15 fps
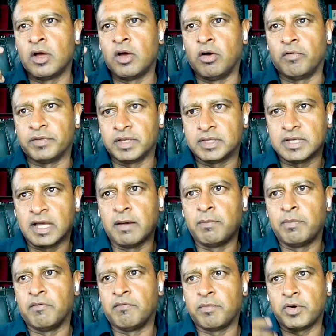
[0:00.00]
of the type
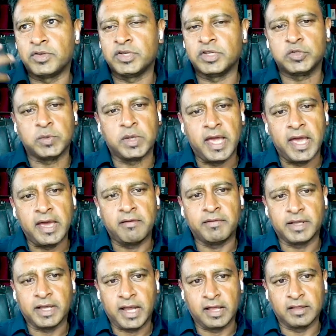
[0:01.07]
of projects we have
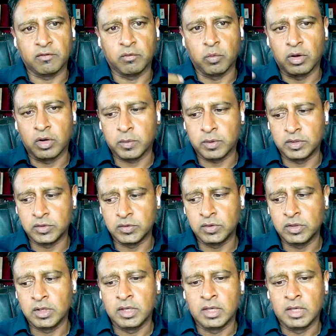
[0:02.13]
and the kind of work we do.